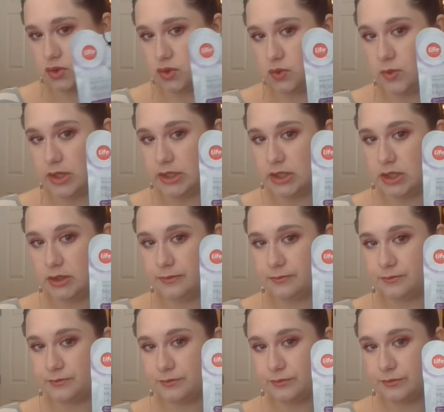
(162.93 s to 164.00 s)
one,
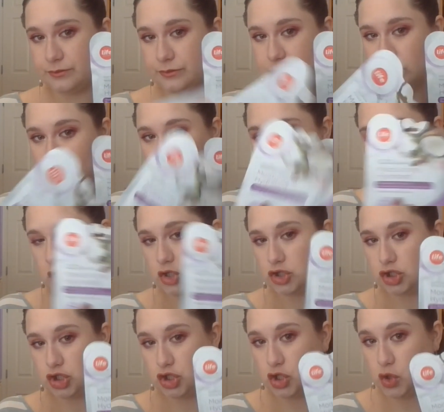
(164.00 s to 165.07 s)

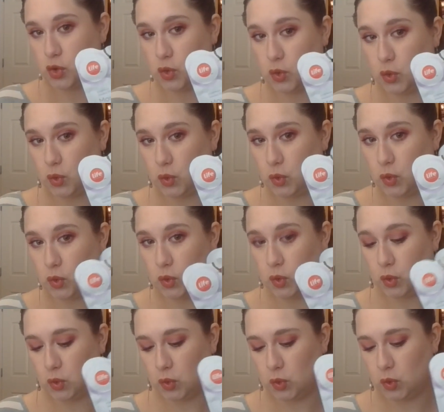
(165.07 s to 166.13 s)
two,
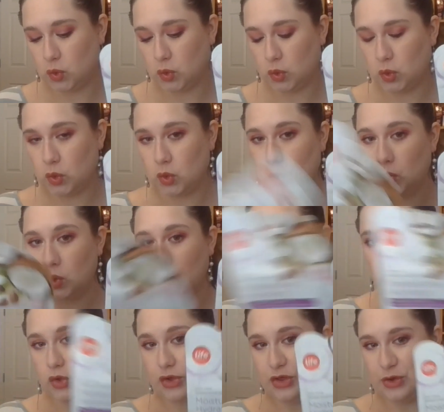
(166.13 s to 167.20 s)

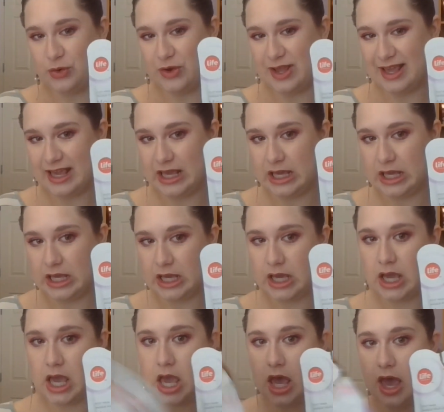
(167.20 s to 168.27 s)
three,
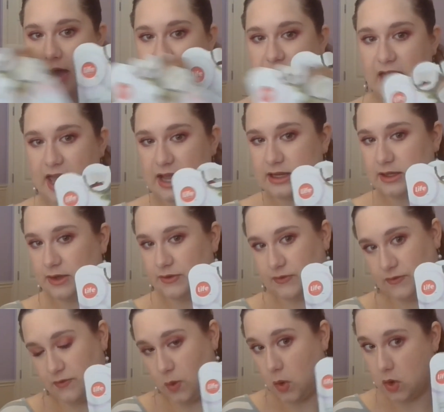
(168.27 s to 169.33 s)
and
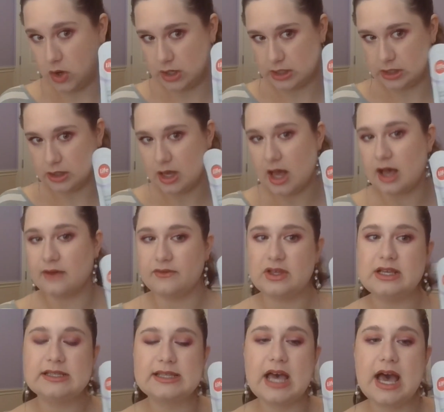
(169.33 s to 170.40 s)
four of
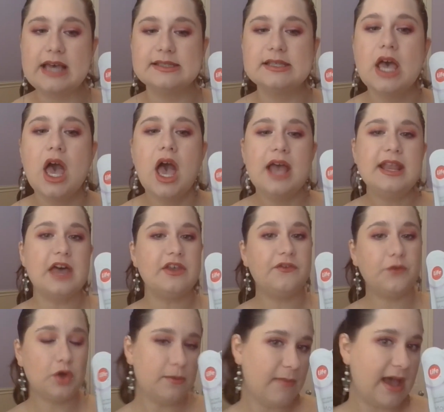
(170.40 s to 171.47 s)
these guys. Now the
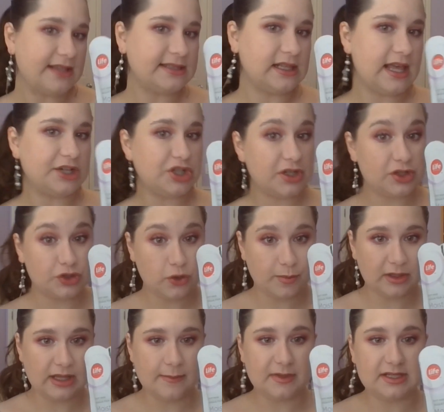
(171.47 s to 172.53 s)
foot mask selection is
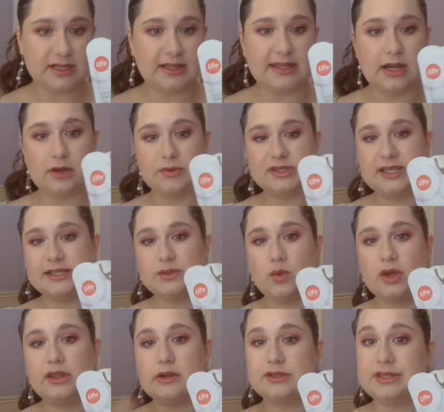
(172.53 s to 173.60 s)
super limited. There was this
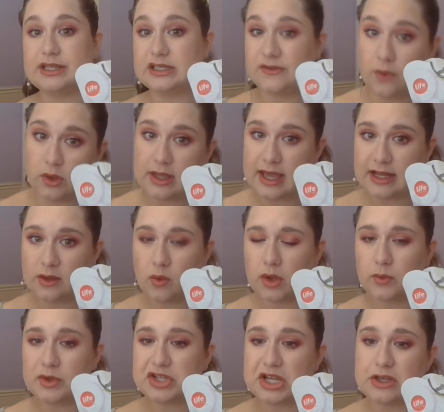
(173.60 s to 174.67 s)
one, there's the exfoliating one,
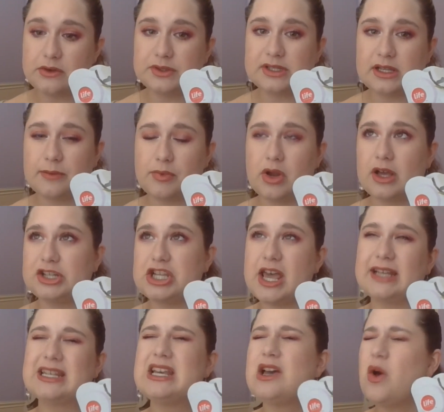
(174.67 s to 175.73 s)
which I used in a
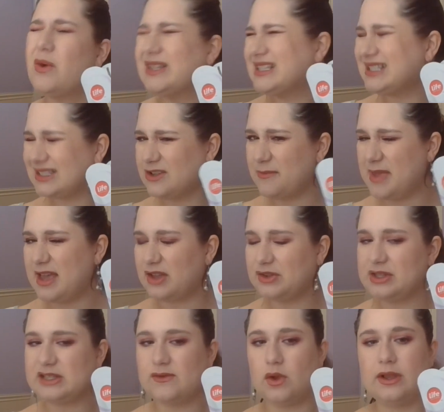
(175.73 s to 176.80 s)
project. Wasn't so big on the
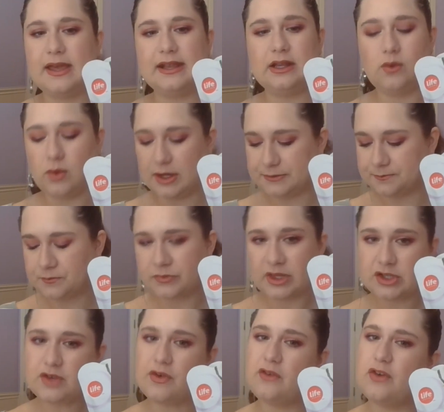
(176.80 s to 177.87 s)
exfoliating one.
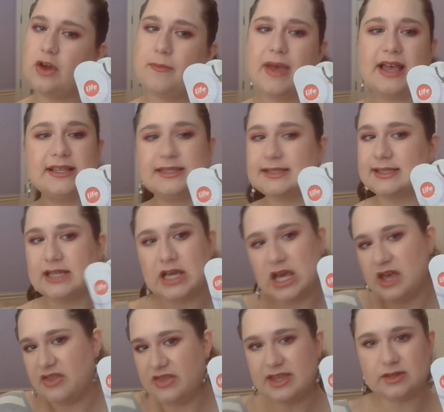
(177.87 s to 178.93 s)
So for foot masks,
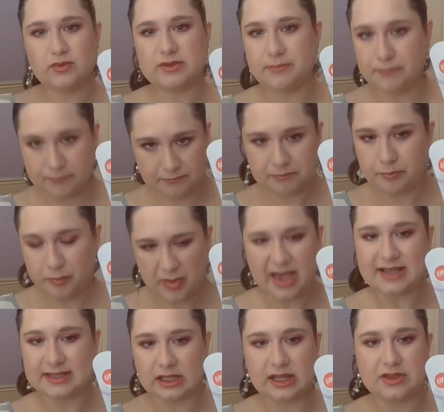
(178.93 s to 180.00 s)
this was
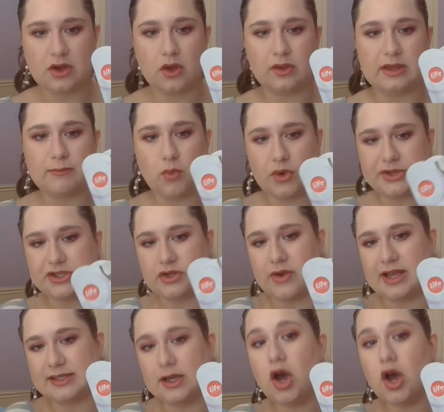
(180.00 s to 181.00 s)
basically the only moisturizing